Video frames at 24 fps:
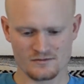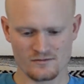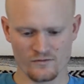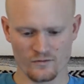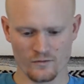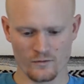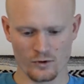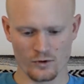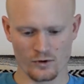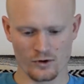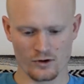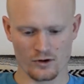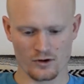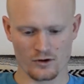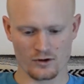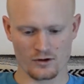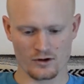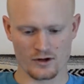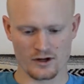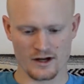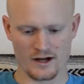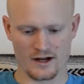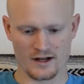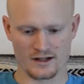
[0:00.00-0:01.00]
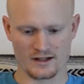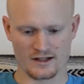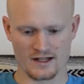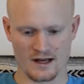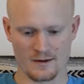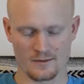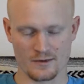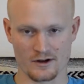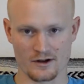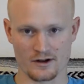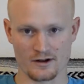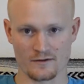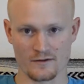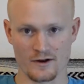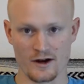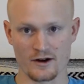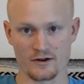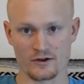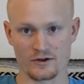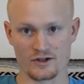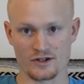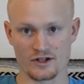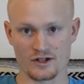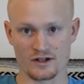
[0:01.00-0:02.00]
For the topic of
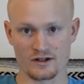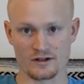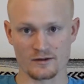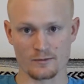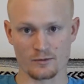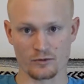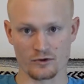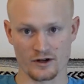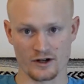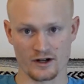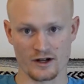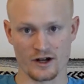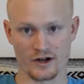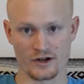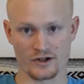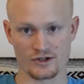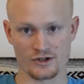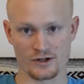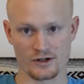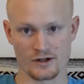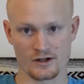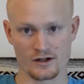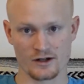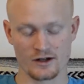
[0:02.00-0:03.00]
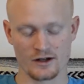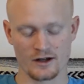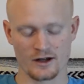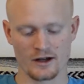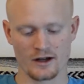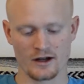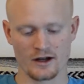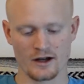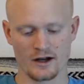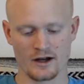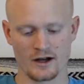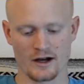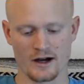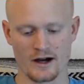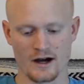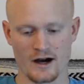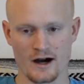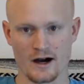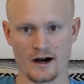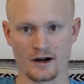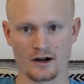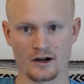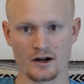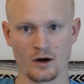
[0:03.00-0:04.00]
energy production,
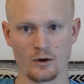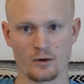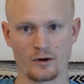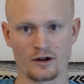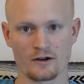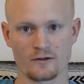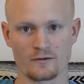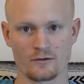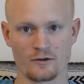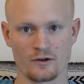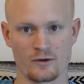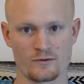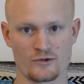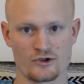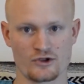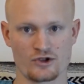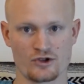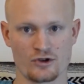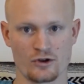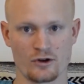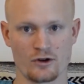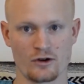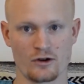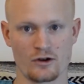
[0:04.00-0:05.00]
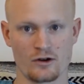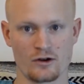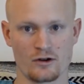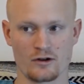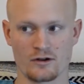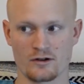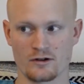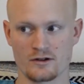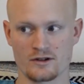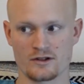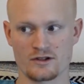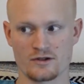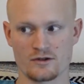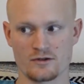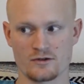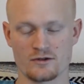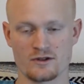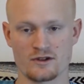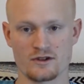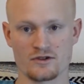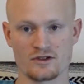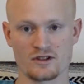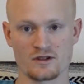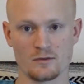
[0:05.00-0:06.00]
going from sugar to
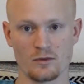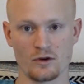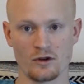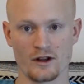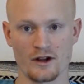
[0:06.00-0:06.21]
usable